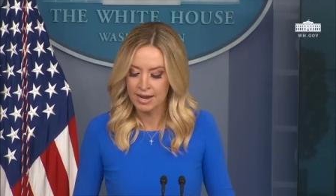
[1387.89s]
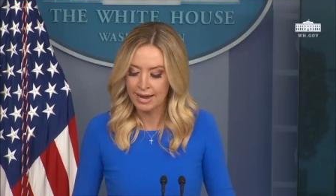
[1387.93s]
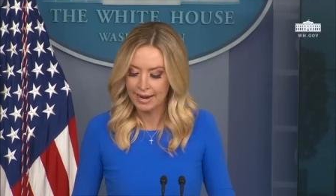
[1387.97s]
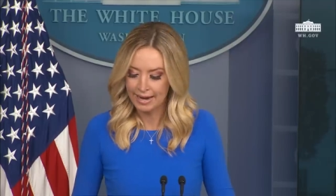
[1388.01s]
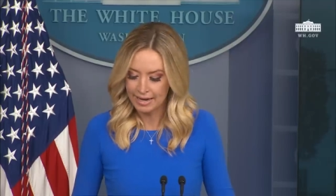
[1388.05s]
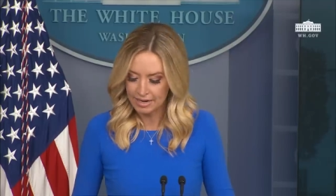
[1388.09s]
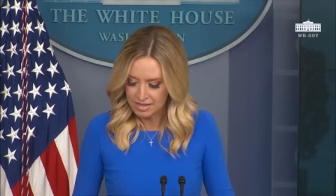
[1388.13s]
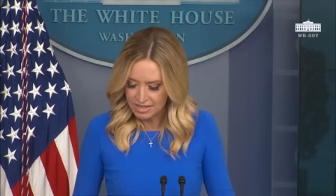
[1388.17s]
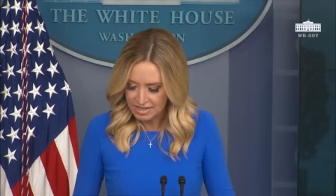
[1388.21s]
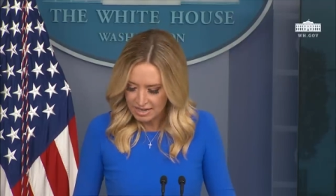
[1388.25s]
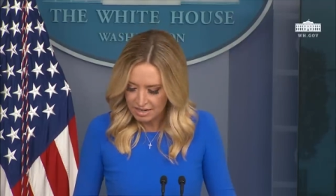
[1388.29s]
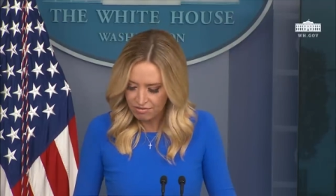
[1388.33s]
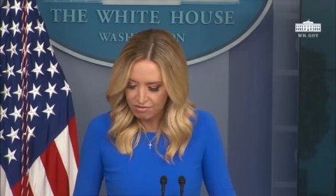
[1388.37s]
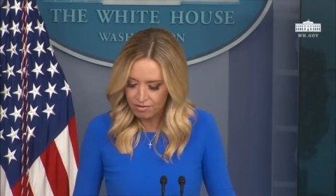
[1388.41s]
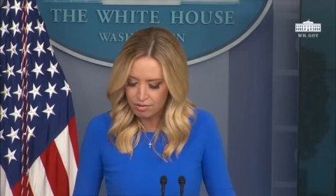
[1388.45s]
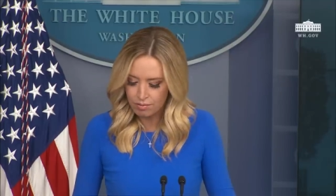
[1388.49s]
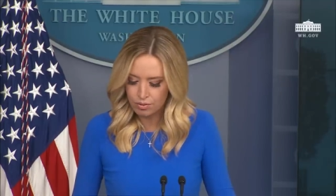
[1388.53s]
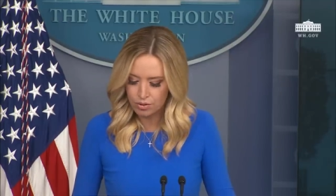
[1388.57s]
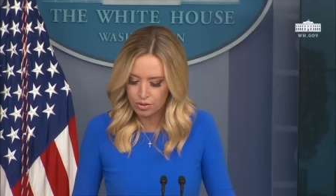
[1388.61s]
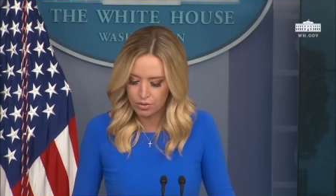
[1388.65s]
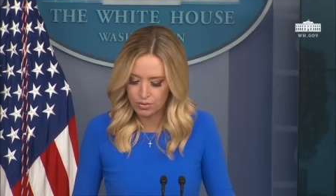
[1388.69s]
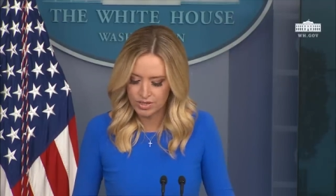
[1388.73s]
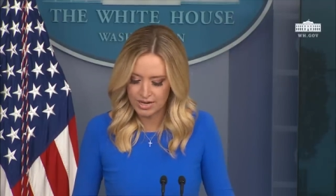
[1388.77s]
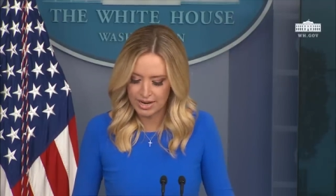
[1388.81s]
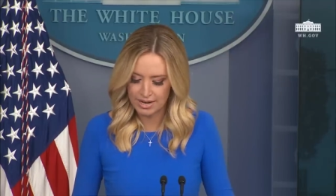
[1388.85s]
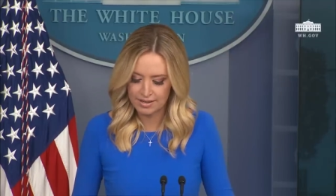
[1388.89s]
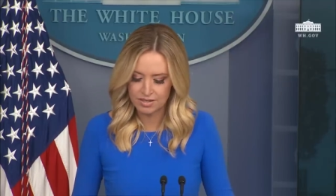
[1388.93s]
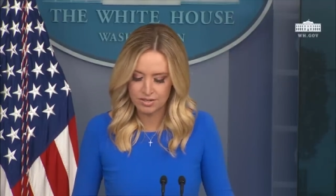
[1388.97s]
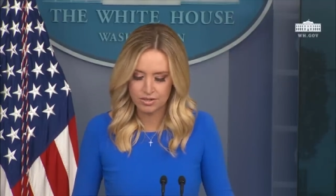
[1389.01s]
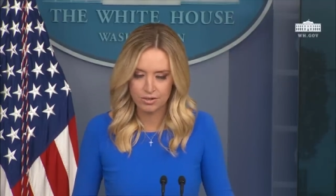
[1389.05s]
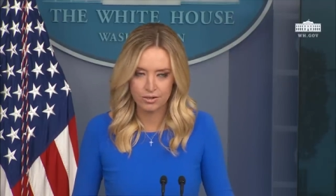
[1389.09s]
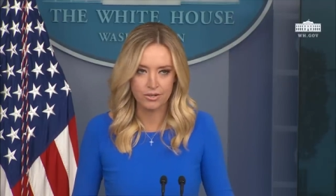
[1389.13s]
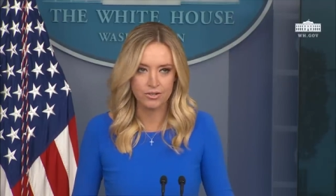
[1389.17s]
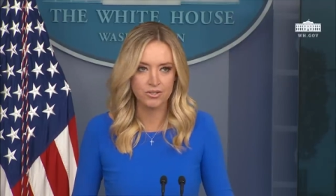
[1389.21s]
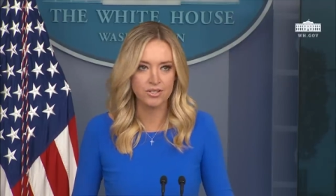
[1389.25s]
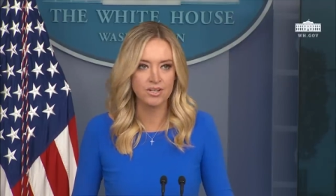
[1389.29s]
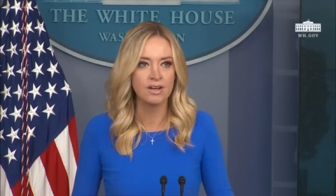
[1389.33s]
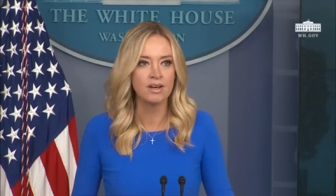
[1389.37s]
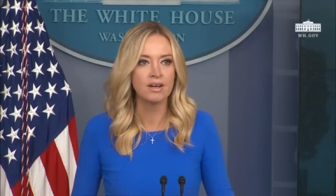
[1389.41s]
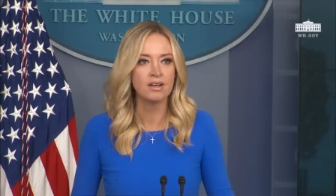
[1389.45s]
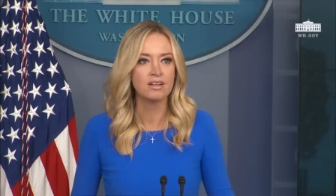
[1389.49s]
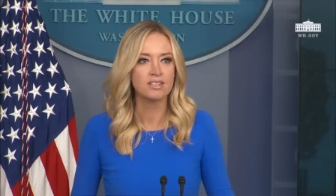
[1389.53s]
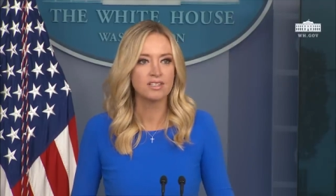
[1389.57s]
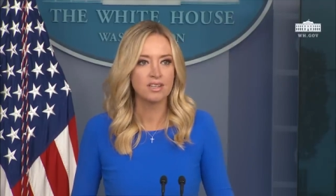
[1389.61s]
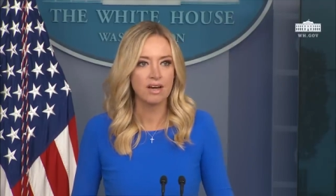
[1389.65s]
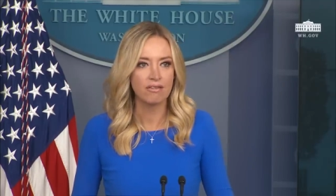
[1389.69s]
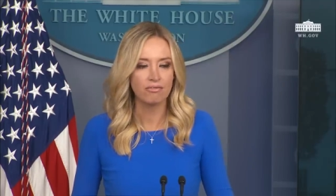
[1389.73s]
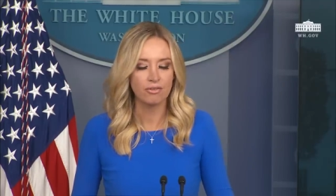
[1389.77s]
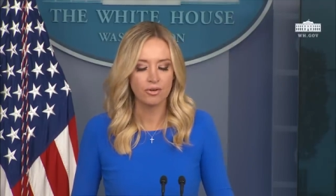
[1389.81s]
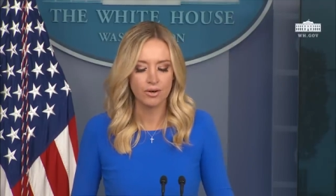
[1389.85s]
Antifa protesters,
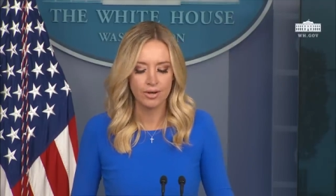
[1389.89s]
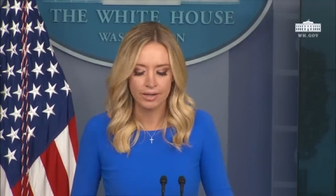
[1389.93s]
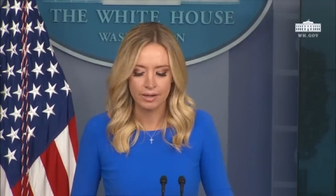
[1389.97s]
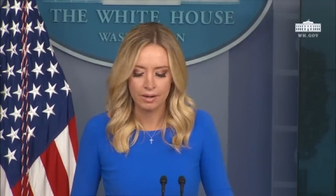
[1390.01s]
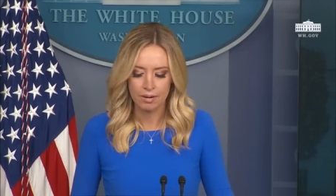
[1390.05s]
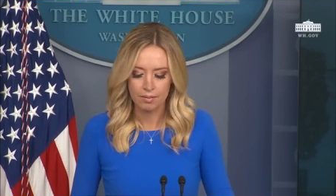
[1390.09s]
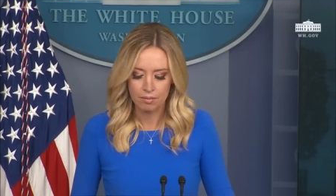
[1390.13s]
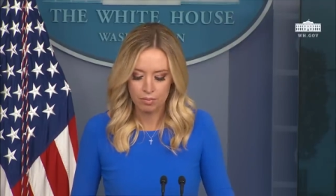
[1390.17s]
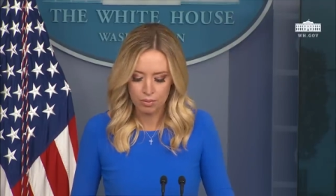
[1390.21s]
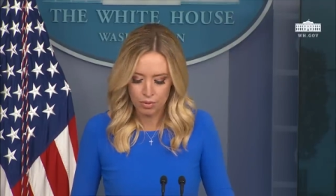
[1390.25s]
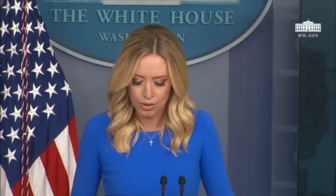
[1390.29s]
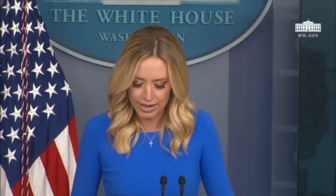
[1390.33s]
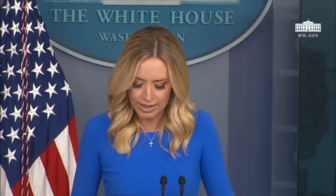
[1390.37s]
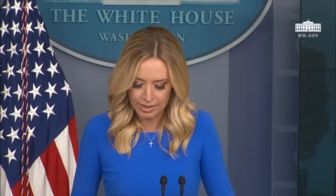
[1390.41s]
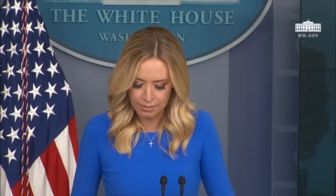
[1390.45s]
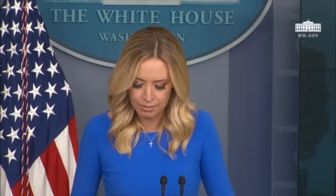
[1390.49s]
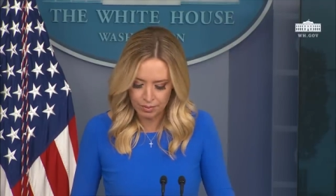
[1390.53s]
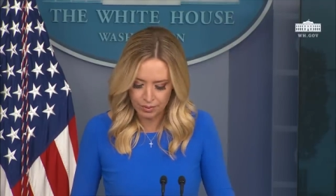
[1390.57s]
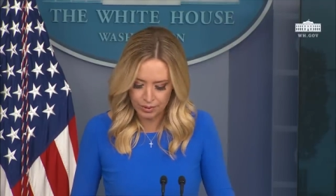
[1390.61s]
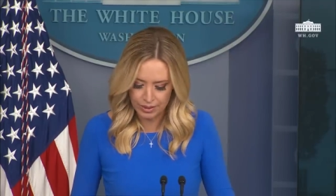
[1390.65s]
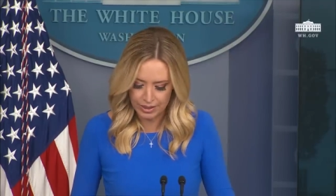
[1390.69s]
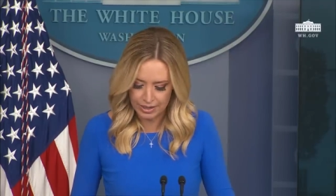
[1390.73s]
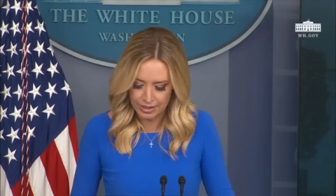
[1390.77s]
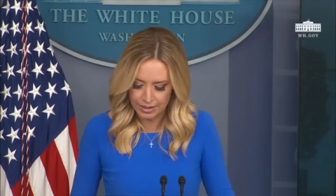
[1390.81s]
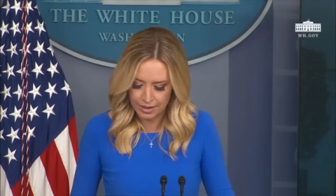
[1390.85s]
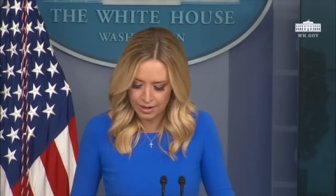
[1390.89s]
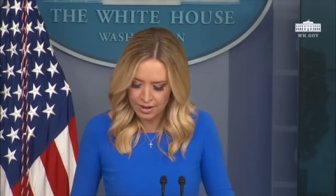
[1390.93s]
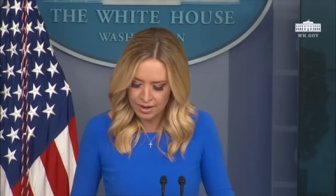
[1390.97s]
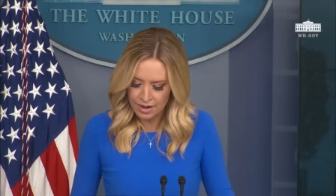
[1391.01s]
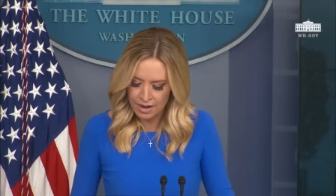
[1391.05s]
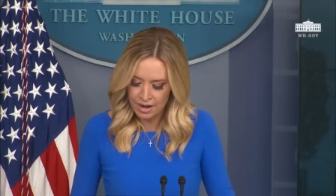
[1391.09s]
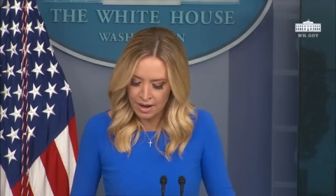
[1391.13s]
suffering brain bleed.